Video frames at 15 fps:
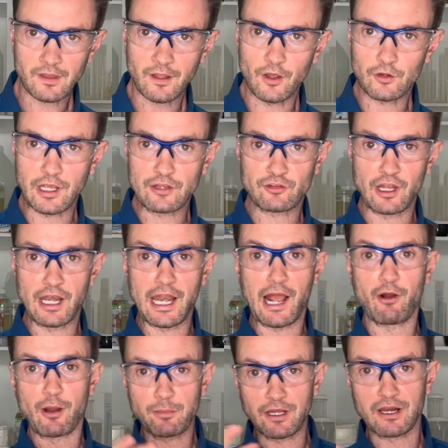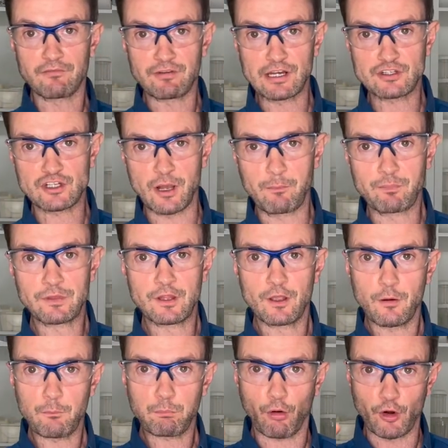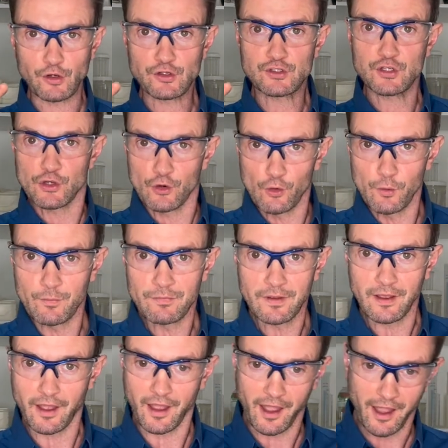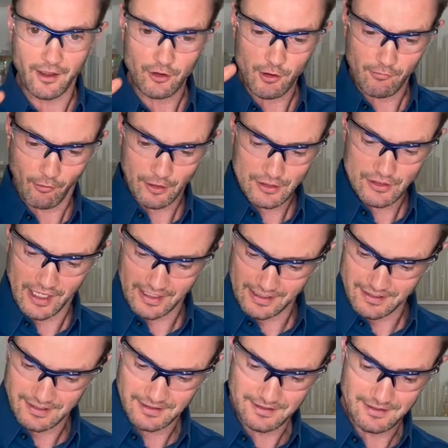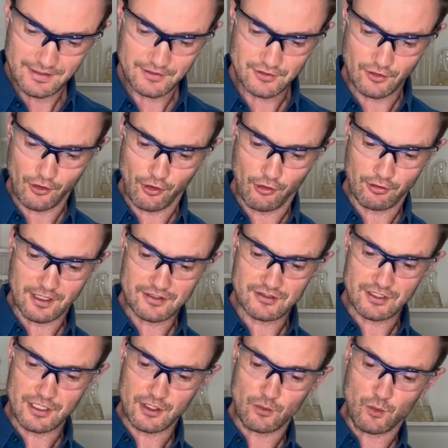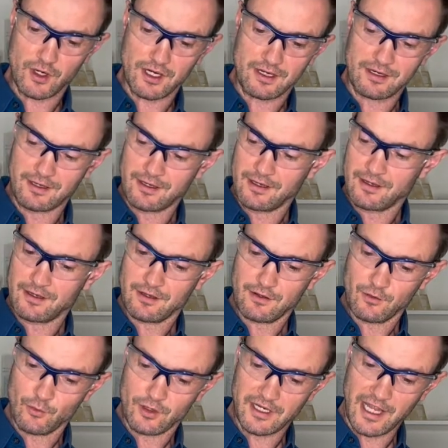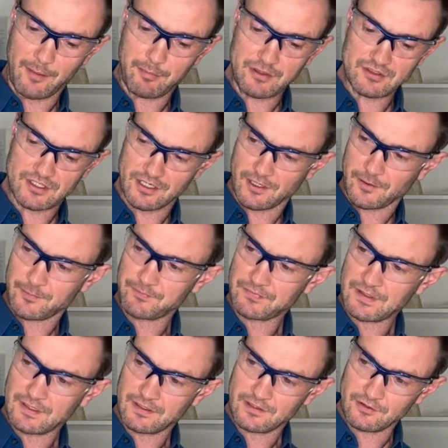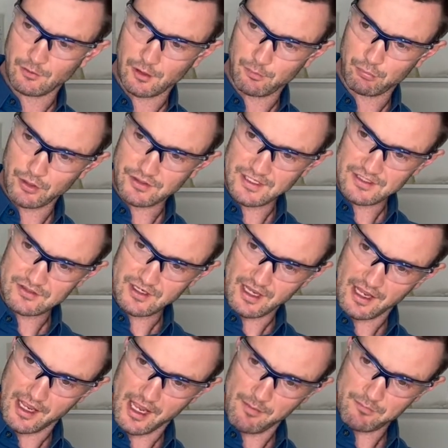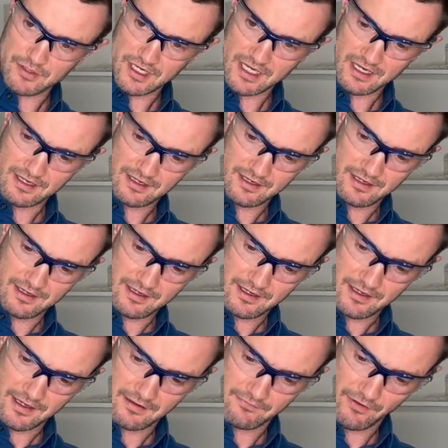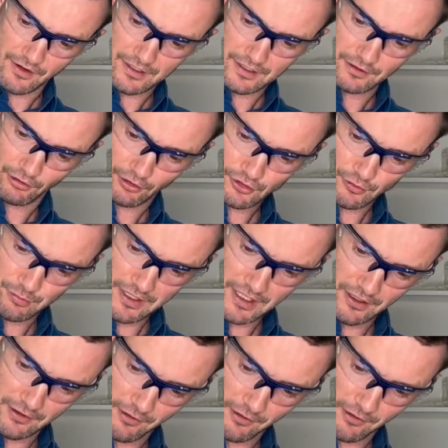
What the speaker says: Okay, so now I'm gonna finish up part two. You've already done it, so let's see what happens here. So I'm gonna put this empty, inverted, larger beaker